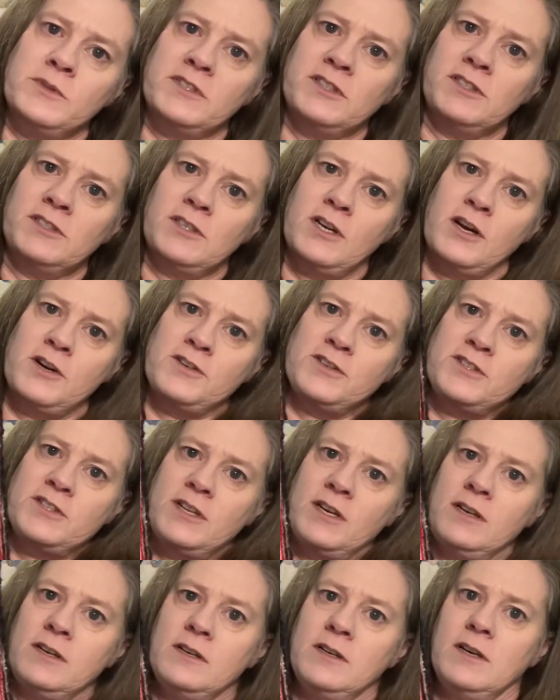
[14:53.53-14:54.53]
is in
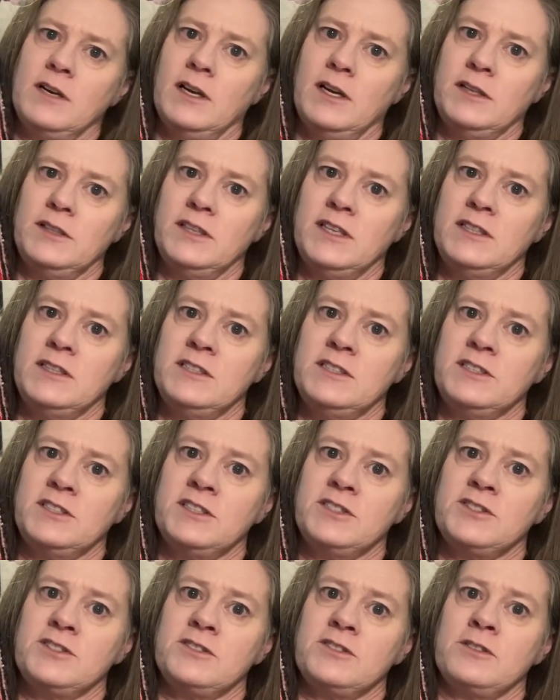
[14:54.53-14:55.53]
Tarsha, and then the
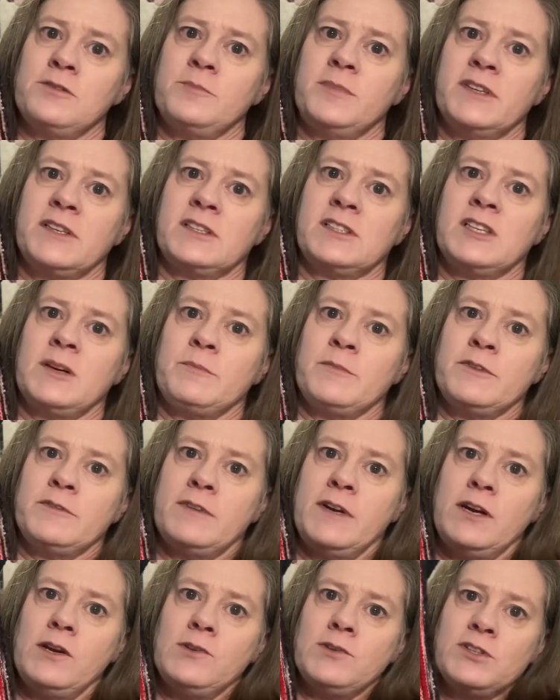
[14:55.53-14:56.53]
stitches are picked up
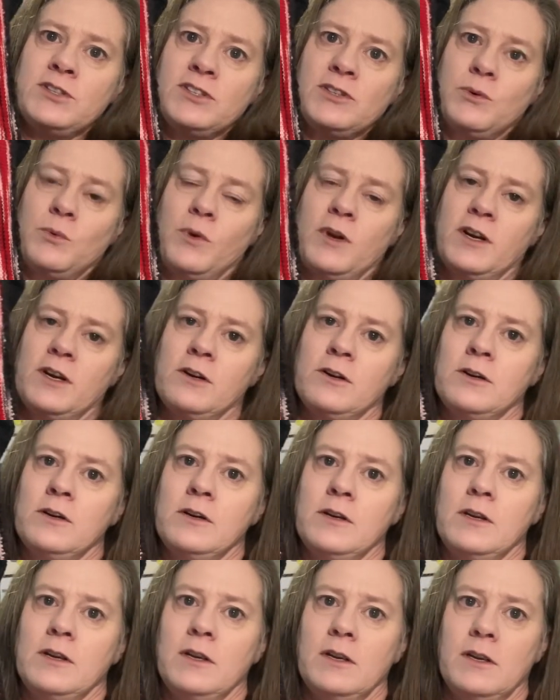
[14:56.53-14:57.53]
around the square
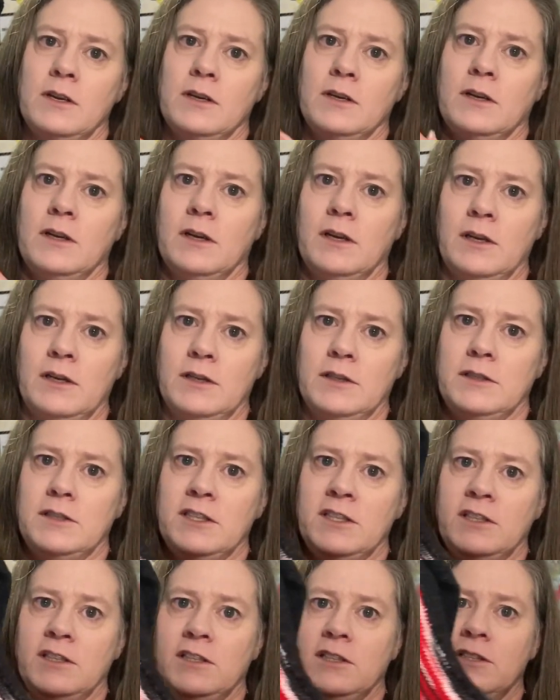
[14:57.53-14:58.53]
and
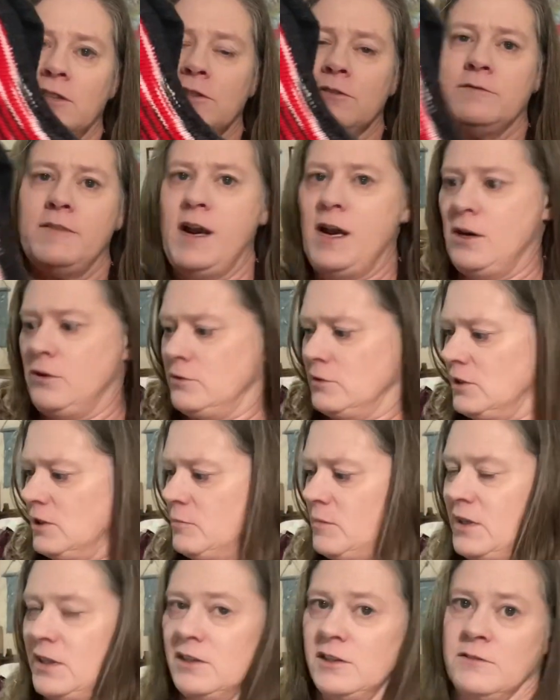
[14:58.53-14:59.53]
knit in the round to
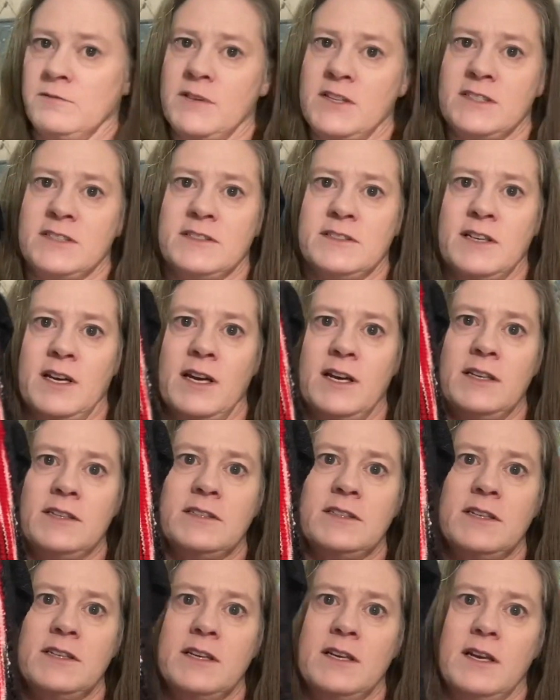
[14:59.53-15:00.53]
make the right
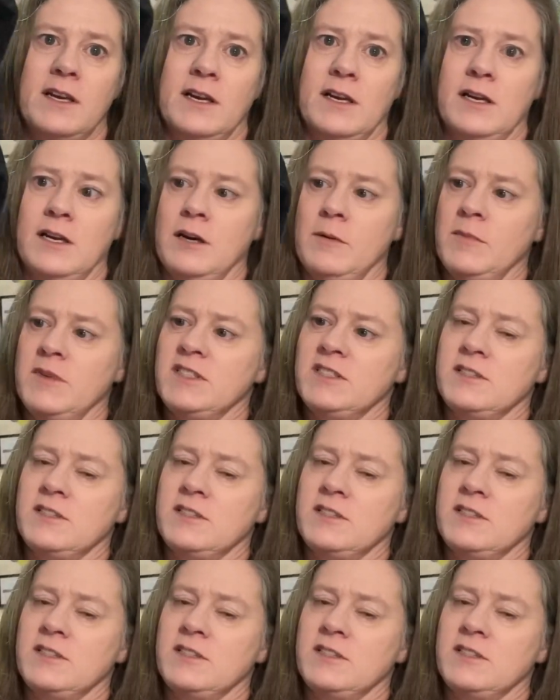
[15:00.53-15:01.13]
size. Um, it's